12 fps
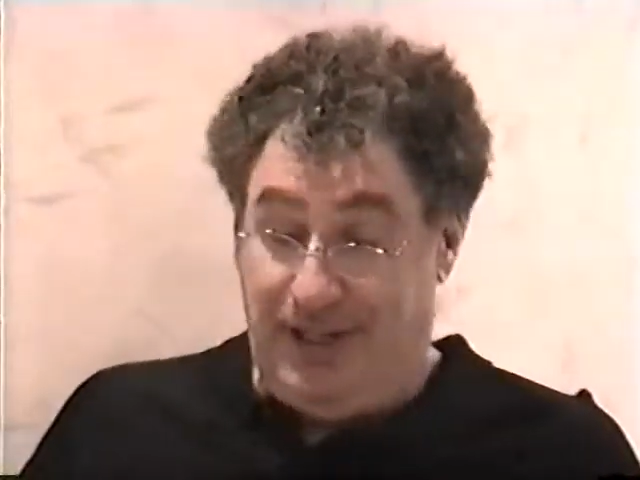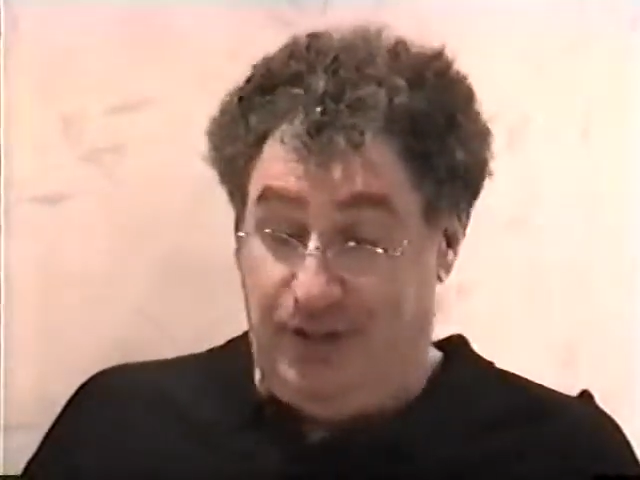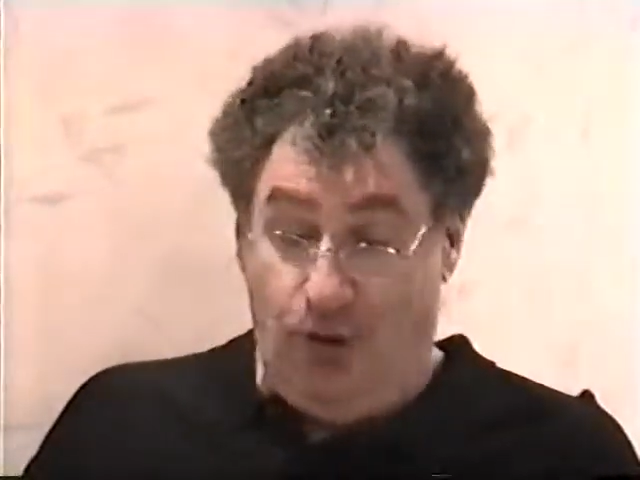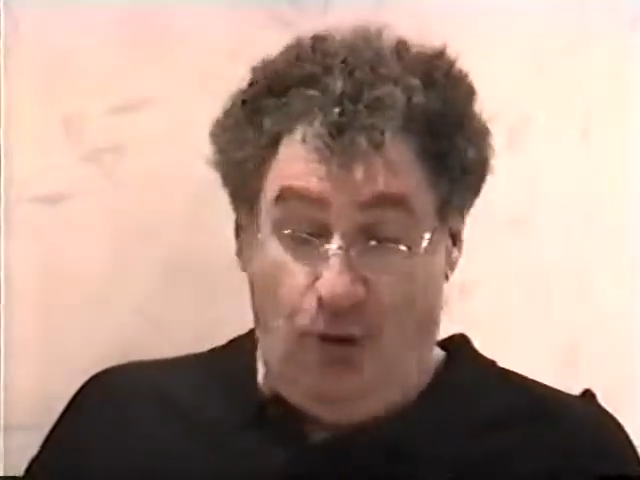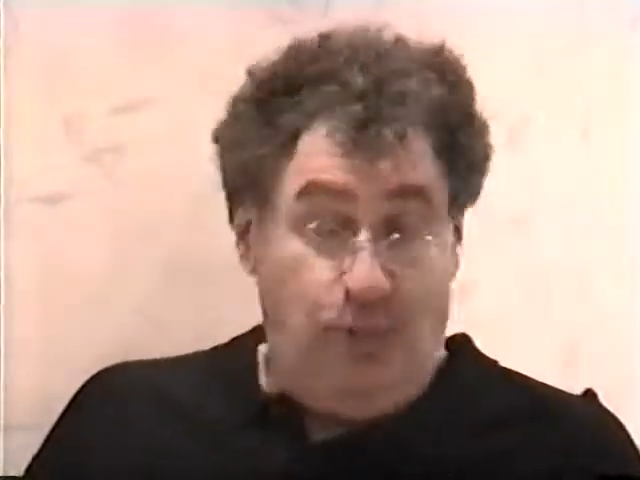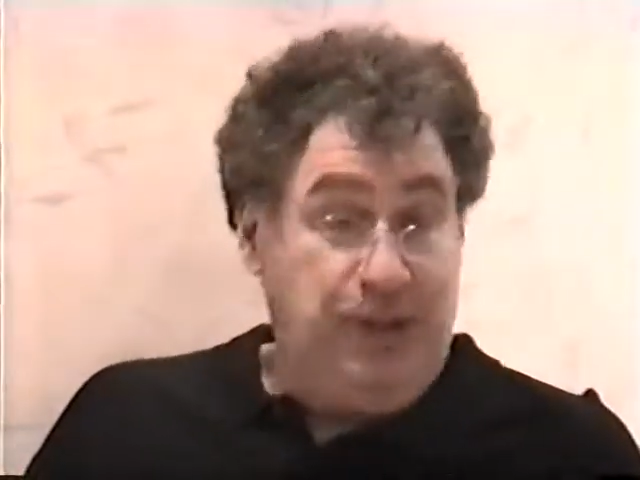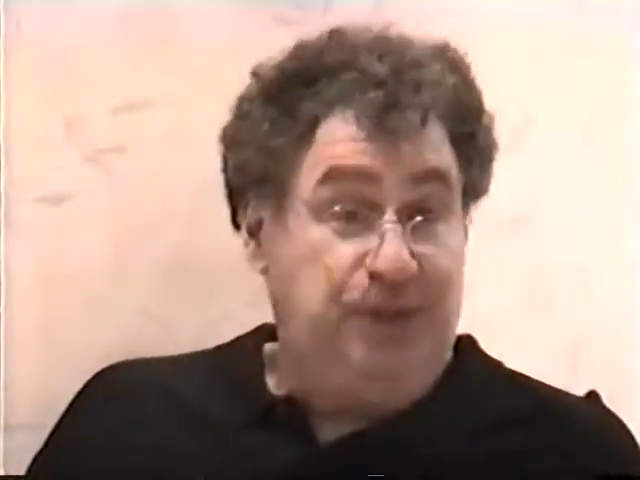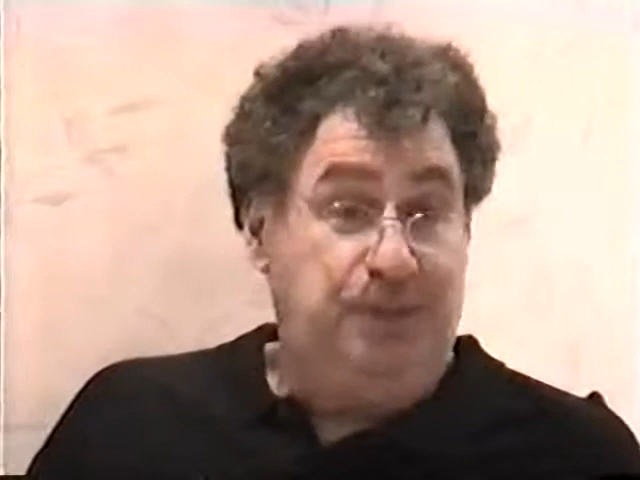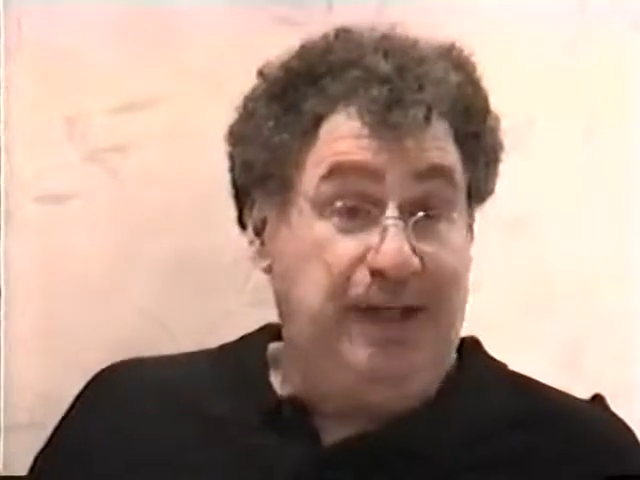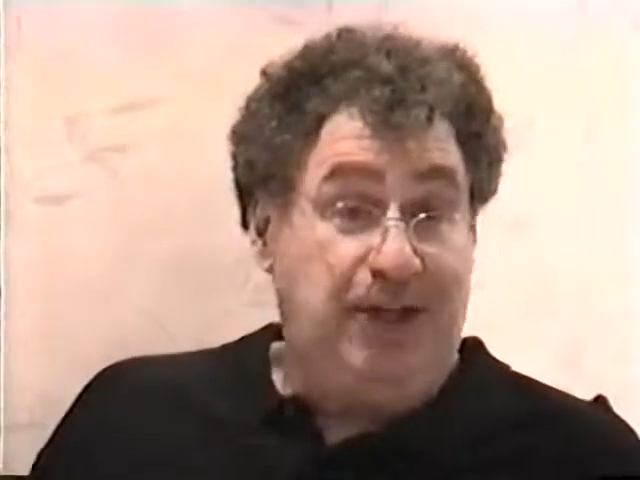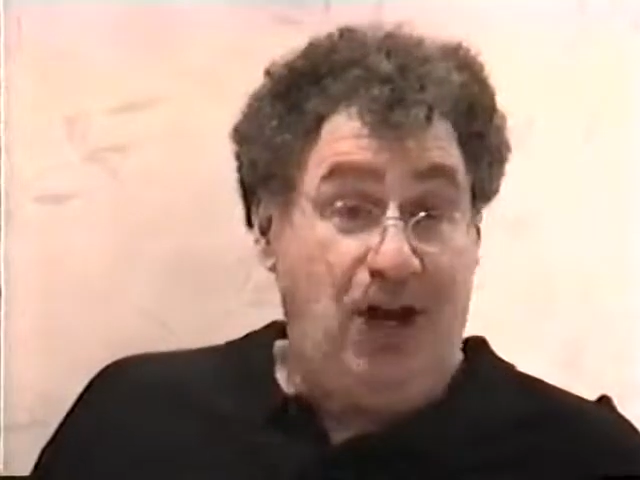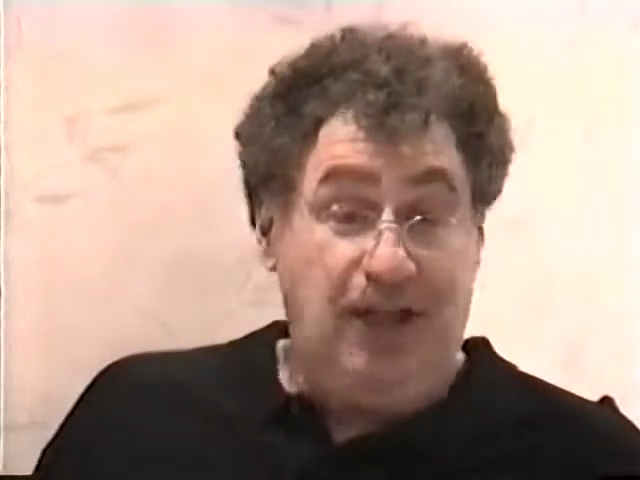that's all we
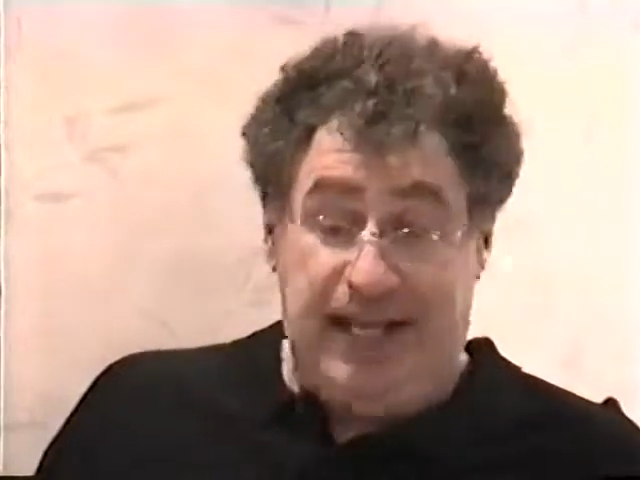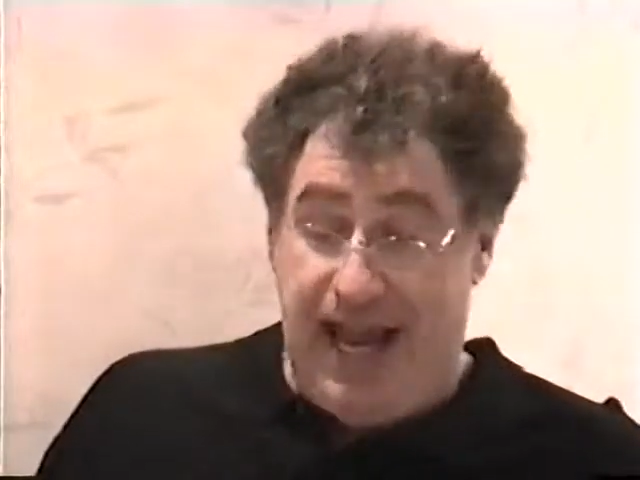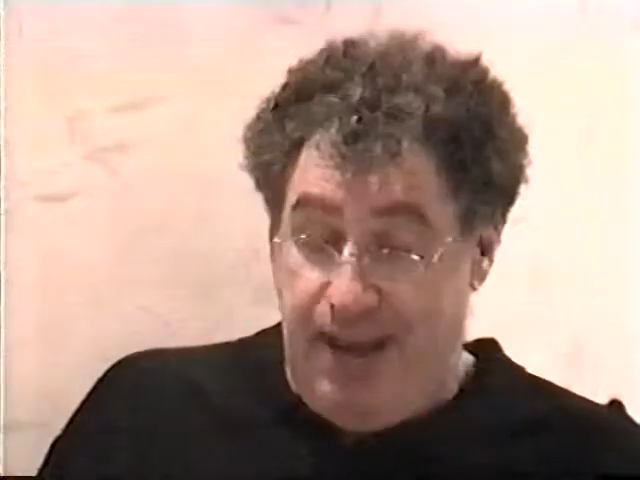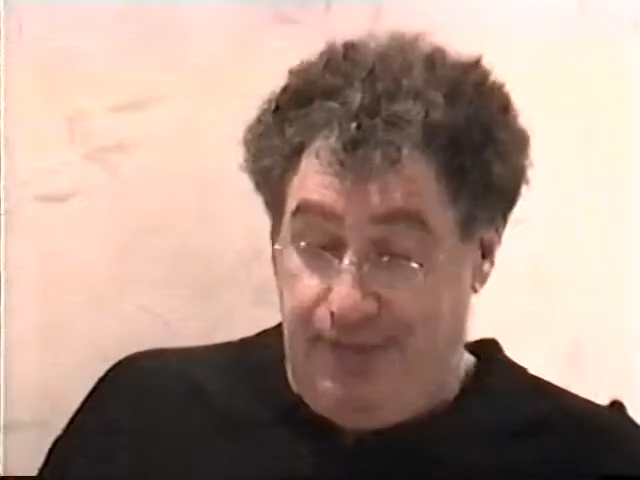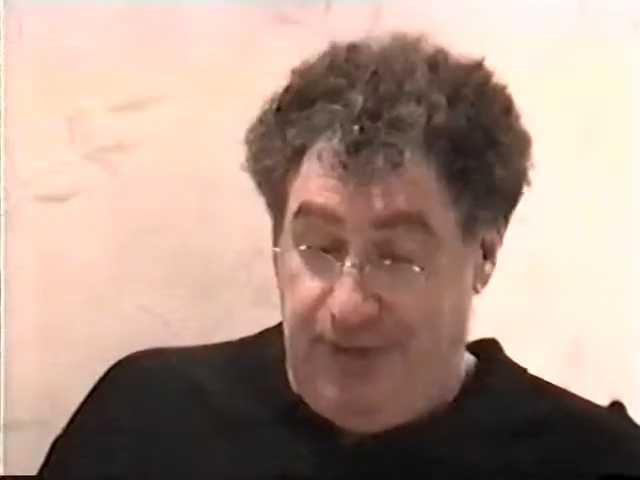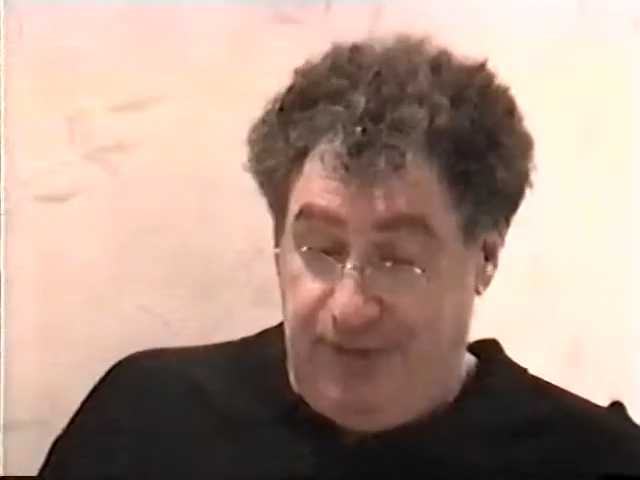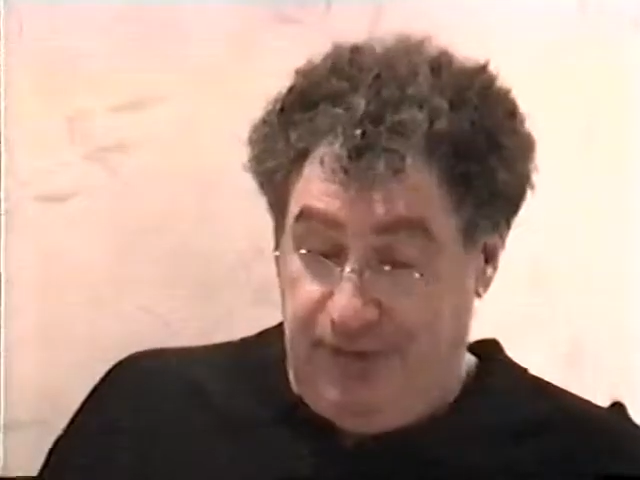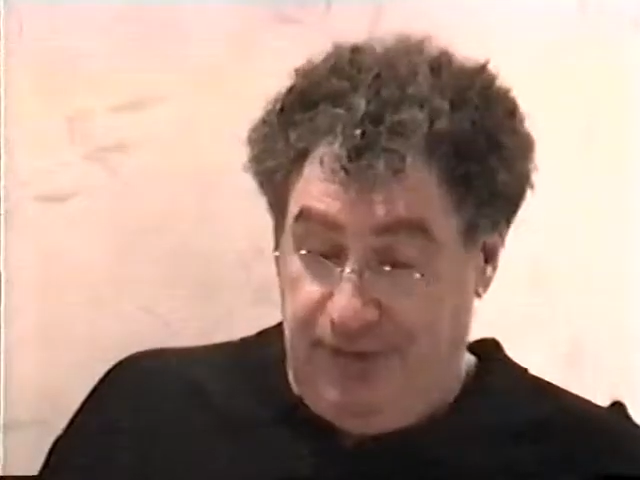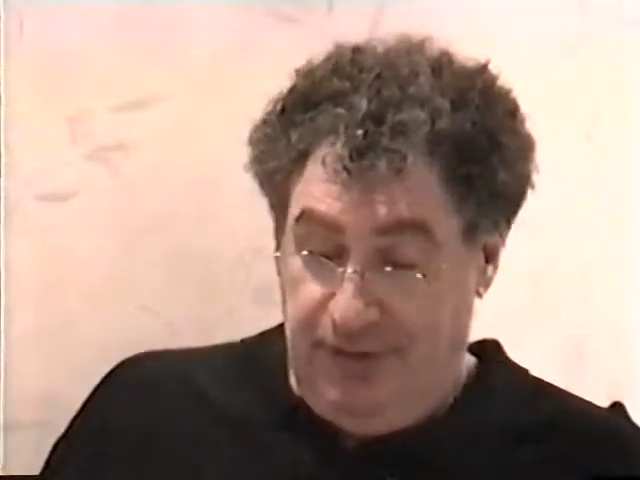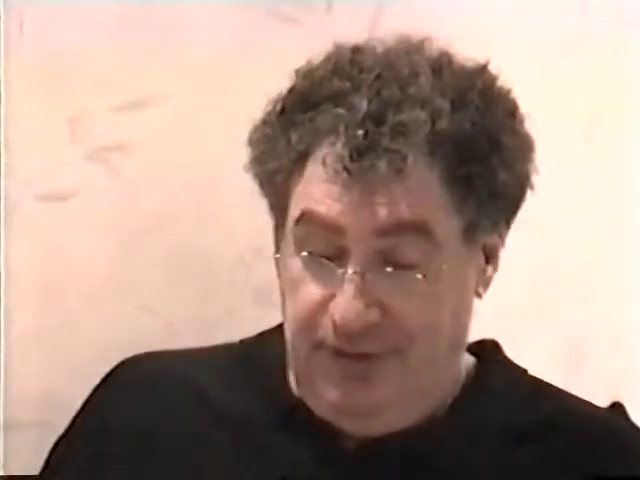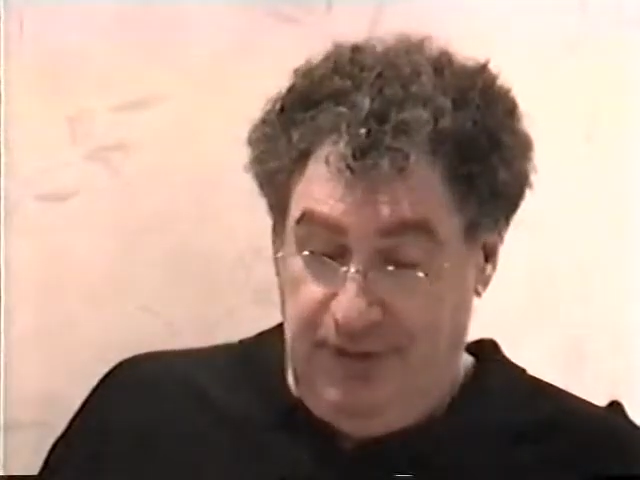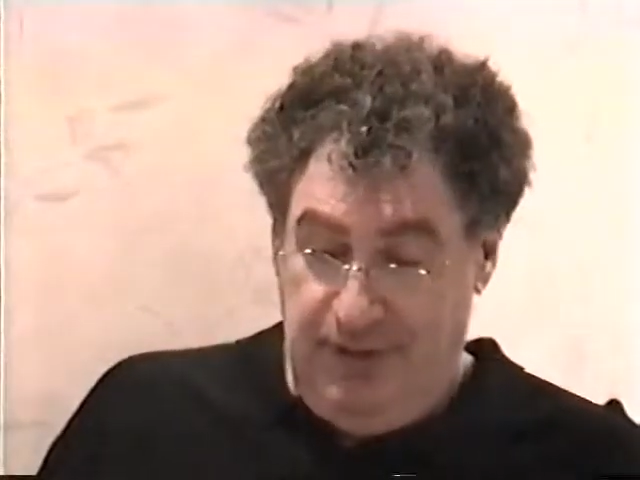speak on campus.